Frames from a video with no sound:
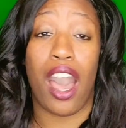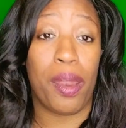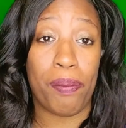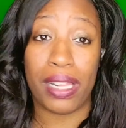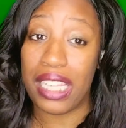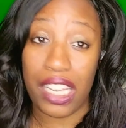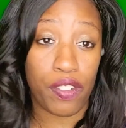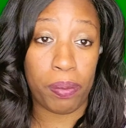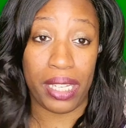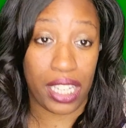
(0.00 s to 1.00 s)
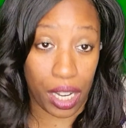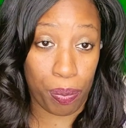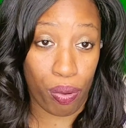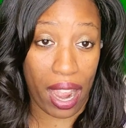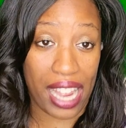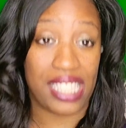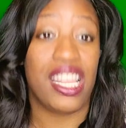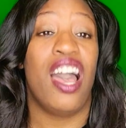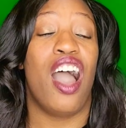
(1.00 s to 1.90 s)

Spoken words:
unbelievably good price